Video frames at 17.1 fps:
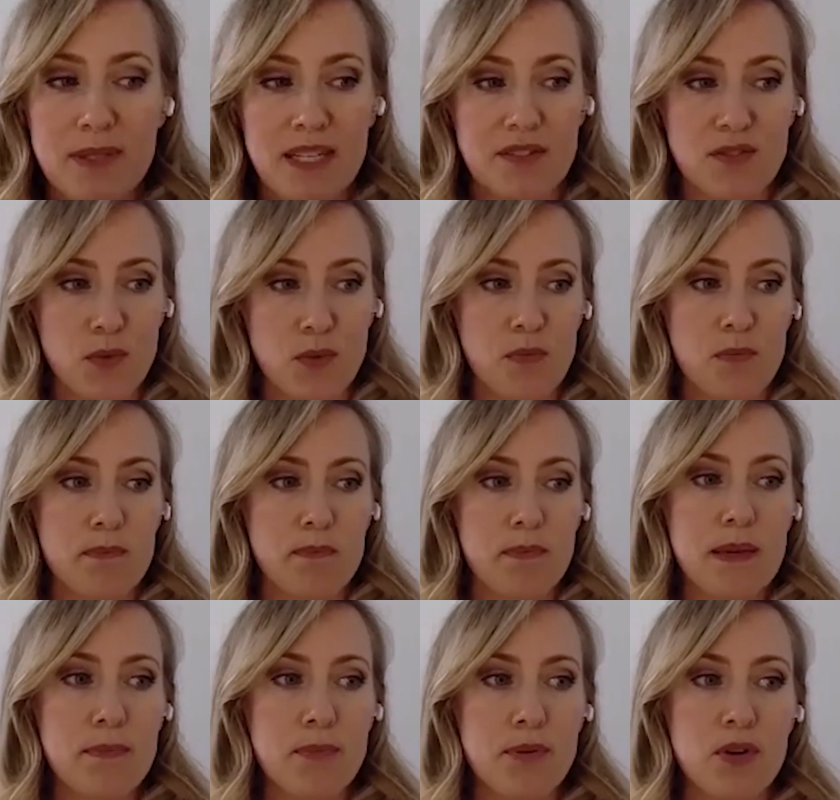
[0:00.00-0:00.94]
themselves with
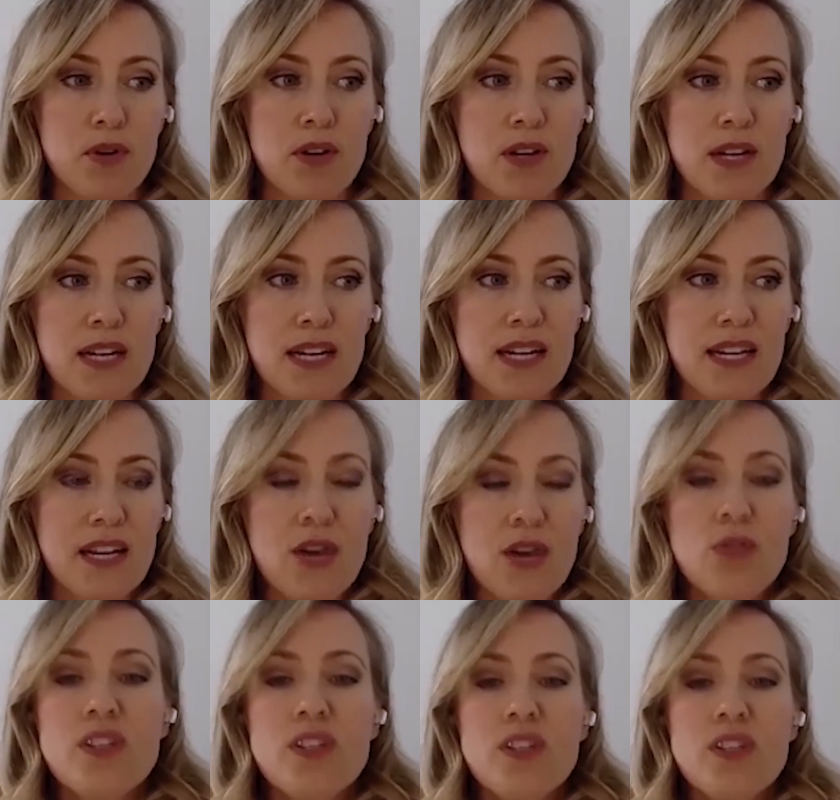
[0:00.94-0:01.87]
people.
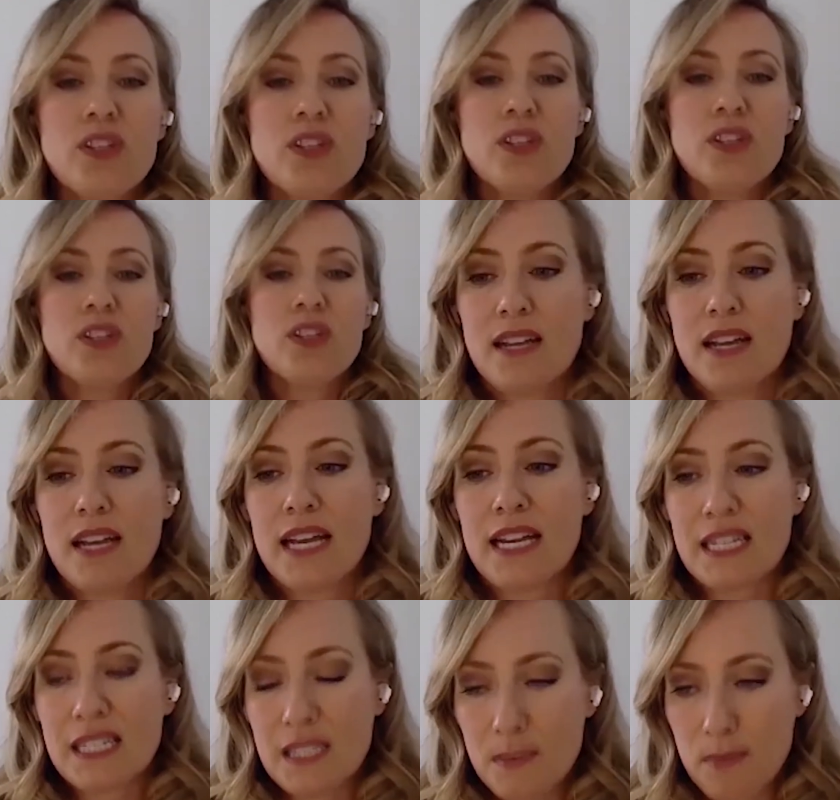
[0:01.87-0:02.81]
Not only do they
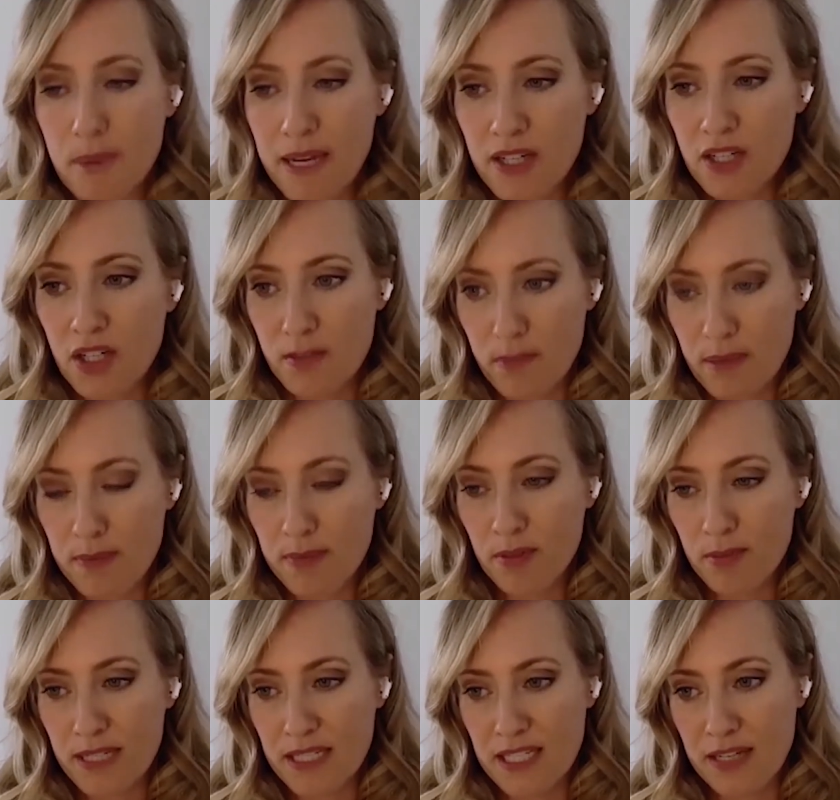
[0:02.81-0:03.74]
expect
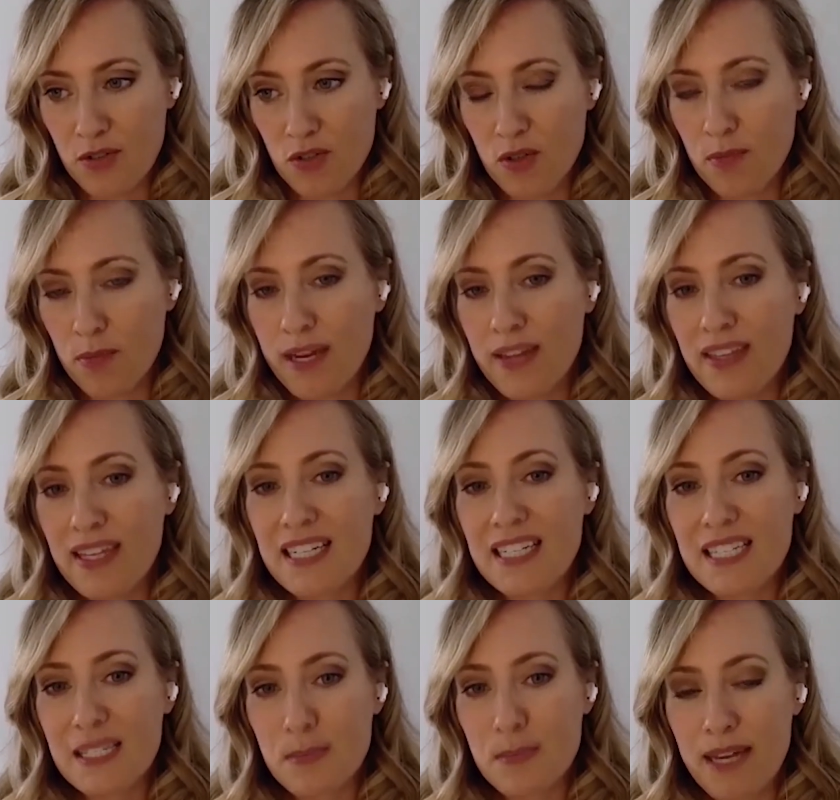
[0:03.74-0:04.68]
people to be exceptionally bright, they
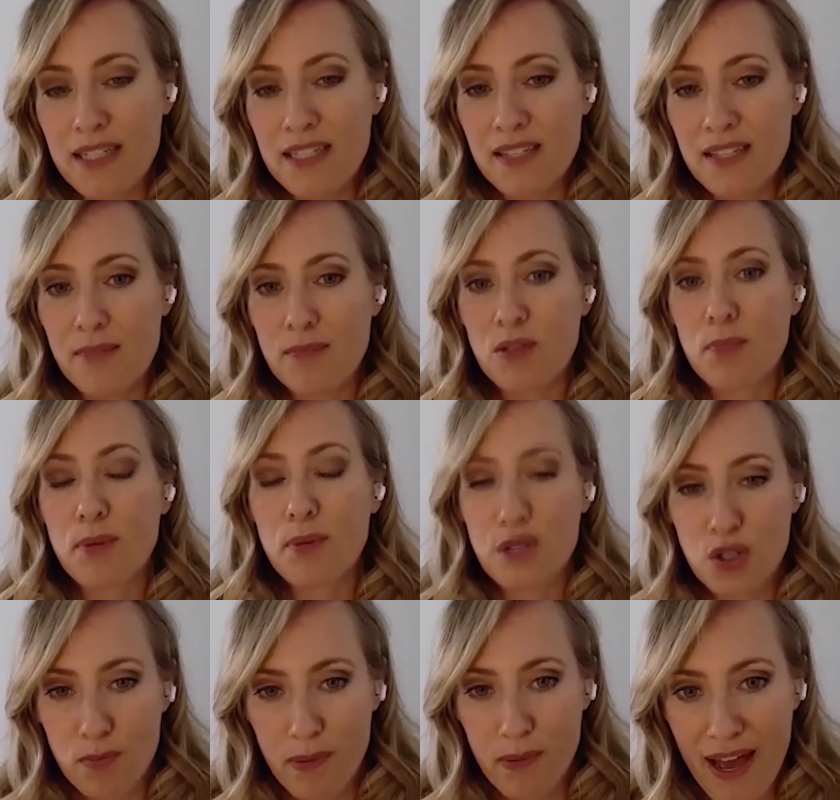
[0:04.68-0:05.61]
expect them to
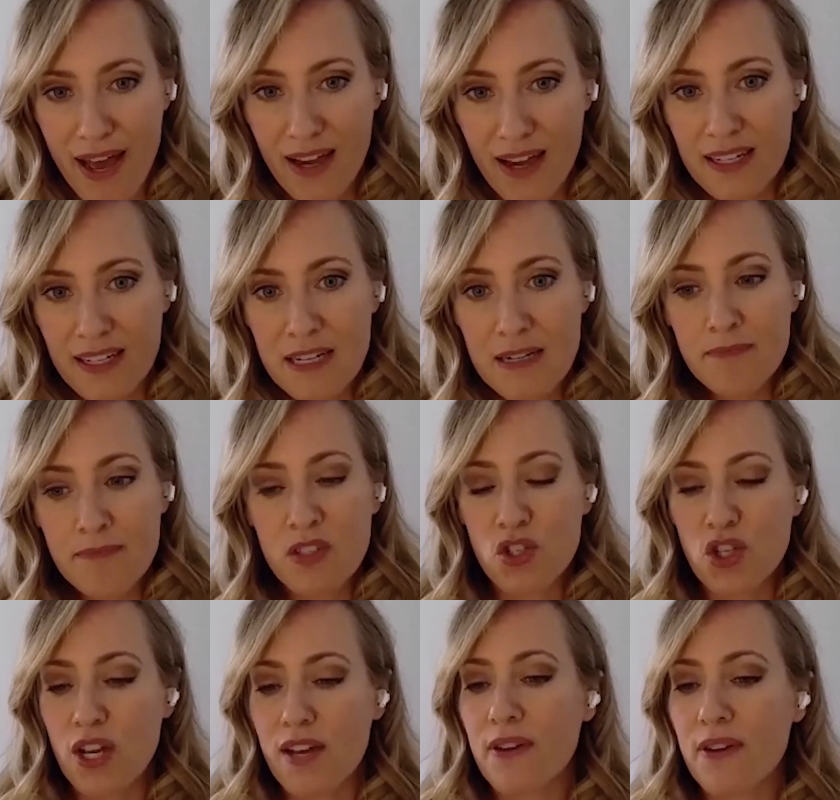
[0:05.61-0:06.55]
push back.
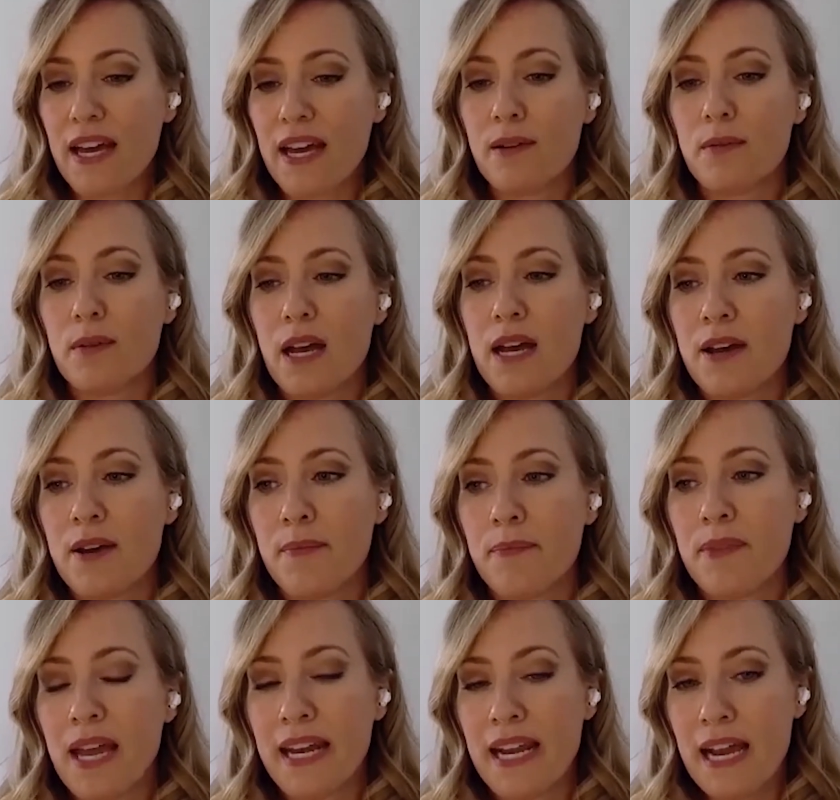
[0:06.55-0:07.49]
Jeff had a,
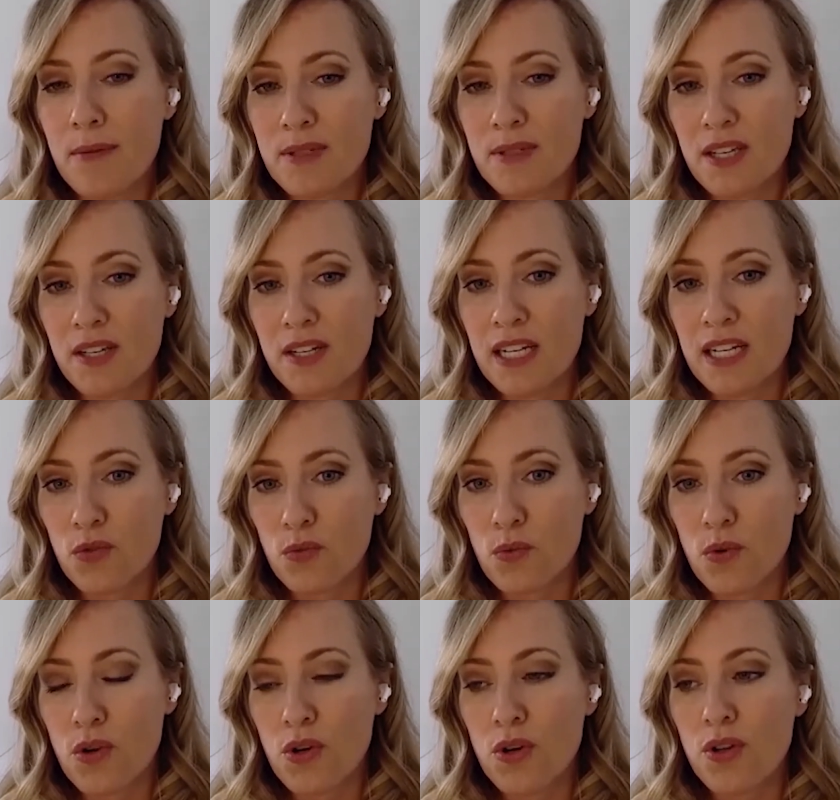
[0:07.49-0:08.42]
um, at Amazon, he had a
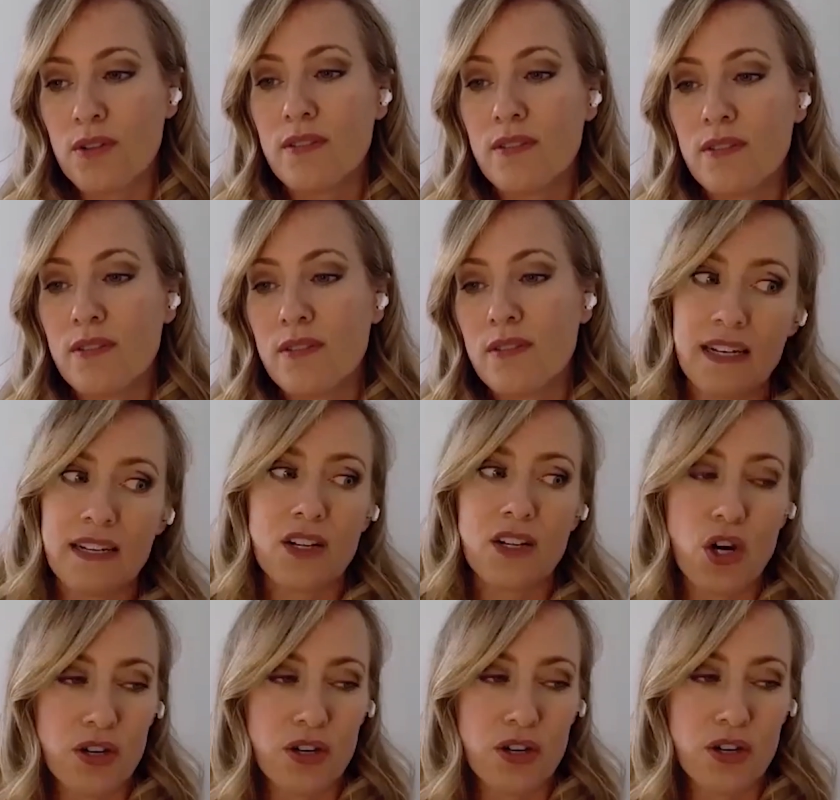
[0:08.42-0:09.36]
role then
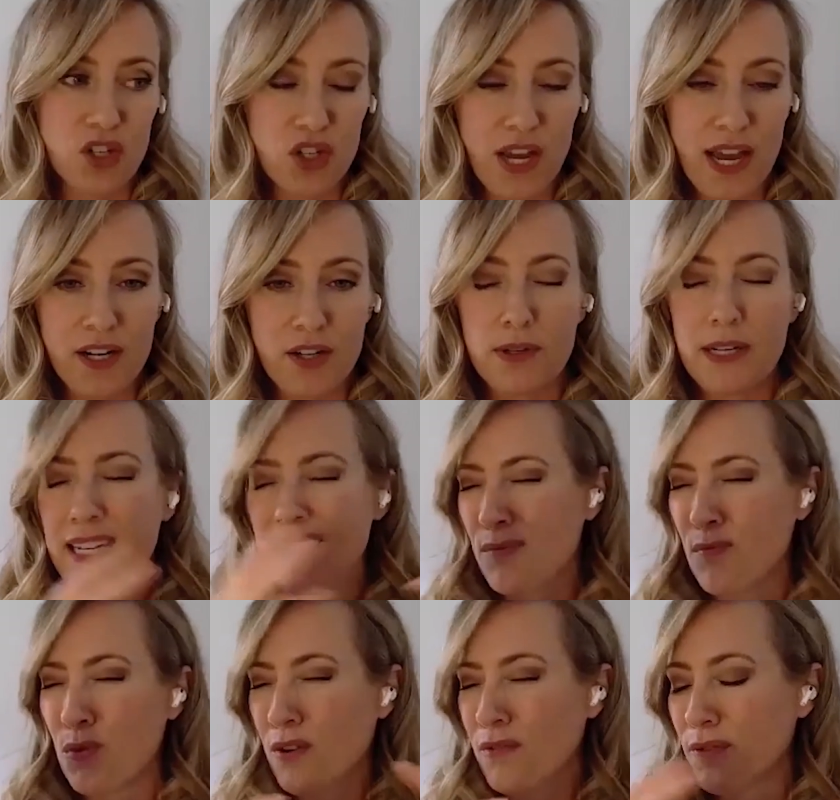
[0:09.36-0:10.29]
called the shadow. It
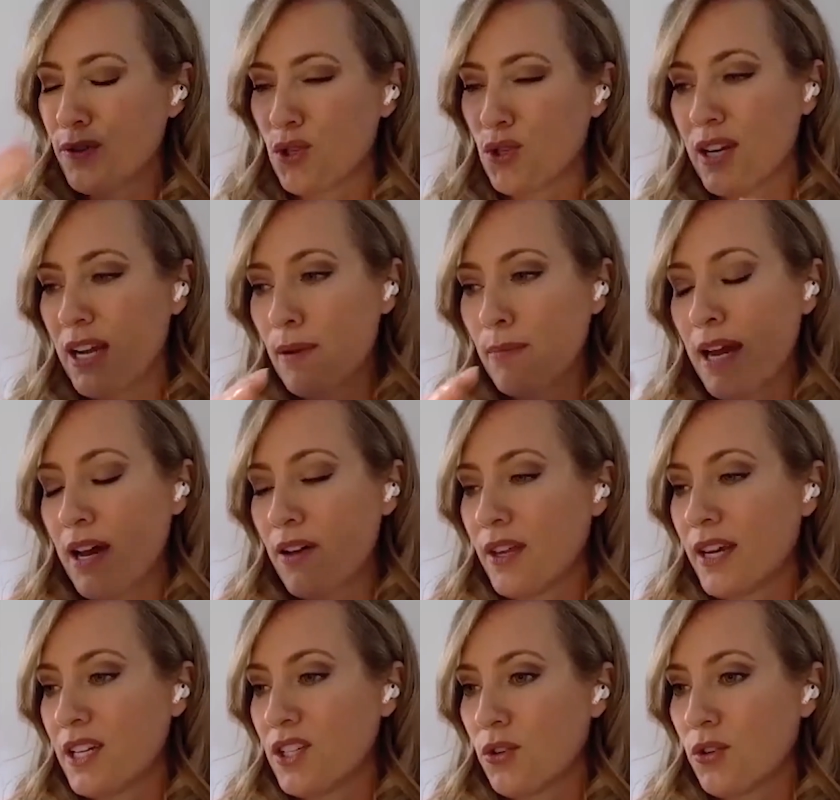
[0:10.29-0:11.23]
has a more official name now
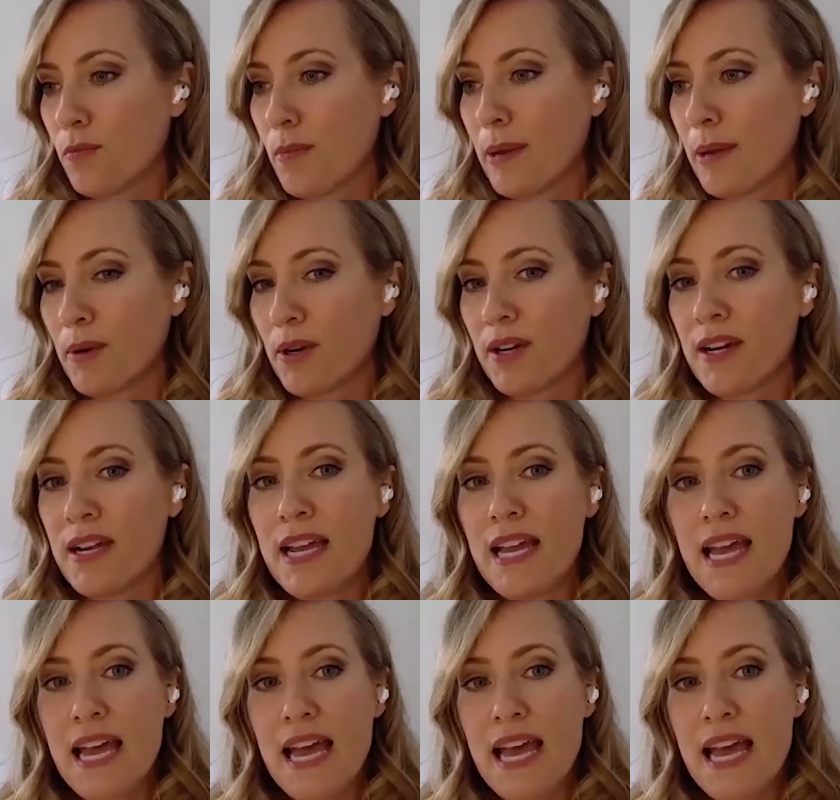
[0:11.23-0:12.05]
that I don't remember.